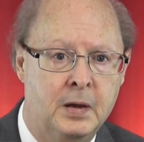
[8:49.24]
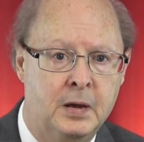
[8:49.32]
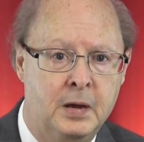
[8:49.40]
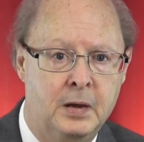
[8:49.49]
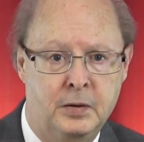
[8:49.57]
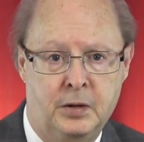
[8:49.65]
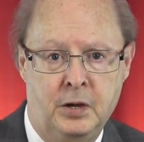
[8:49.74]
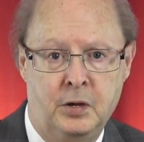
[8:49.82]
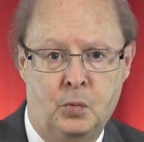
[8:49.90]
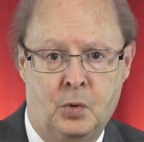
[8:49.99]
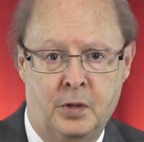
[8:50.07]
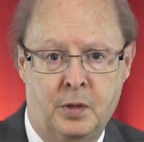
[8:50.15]
Indeed,
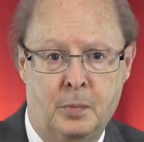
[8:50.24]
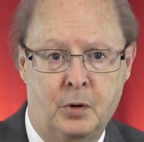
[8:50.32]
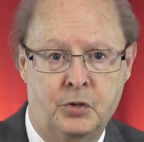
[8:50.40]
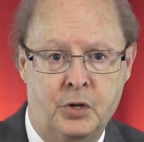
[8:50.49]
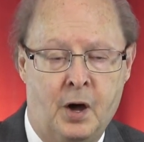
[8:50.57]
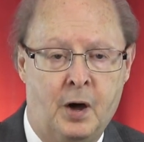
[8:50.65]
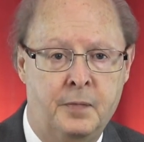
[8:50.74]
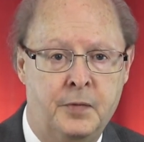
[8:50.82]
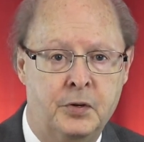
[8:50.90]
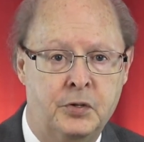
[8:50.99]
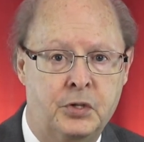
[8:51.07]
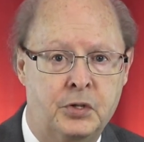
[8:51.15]
one of the most
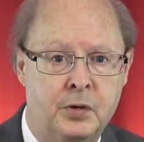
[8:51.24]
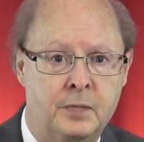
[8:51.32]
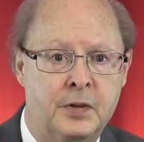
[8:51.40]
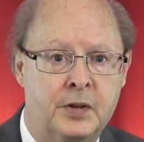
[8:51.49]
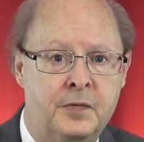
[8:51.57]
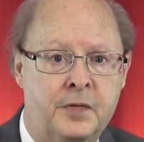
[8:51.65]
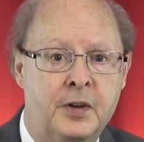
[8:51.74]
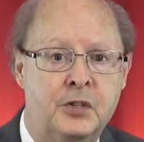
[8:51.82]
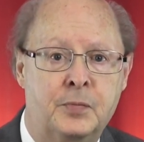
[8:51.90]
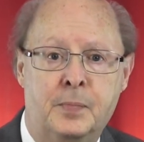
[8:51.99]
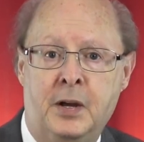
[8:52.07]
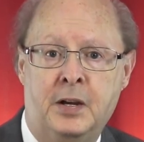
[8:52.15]
obvious of the defense
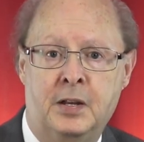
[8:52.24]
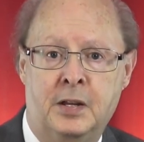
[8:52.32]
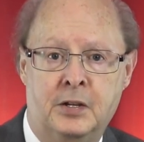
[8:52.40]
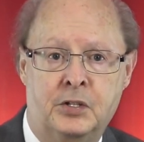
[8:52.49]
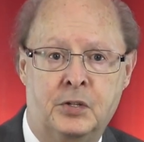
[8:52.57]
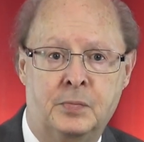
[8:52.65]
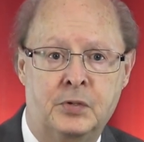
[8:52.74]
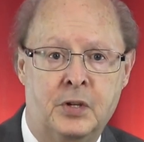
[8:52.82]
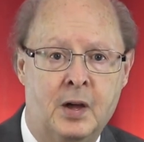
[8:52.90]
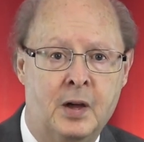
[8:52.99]
mechanisms